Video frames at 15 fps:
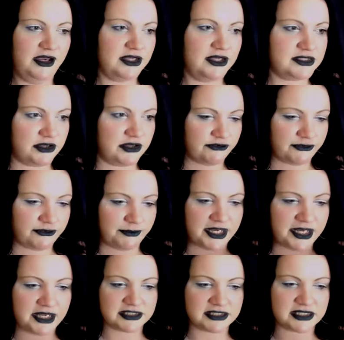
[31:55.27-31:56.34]
So for
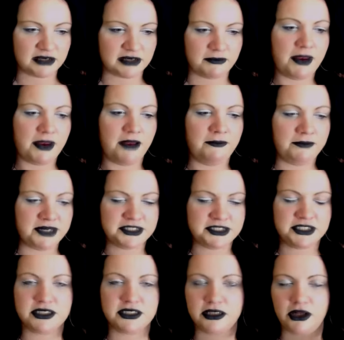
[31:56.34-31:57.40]
me, it's an immediate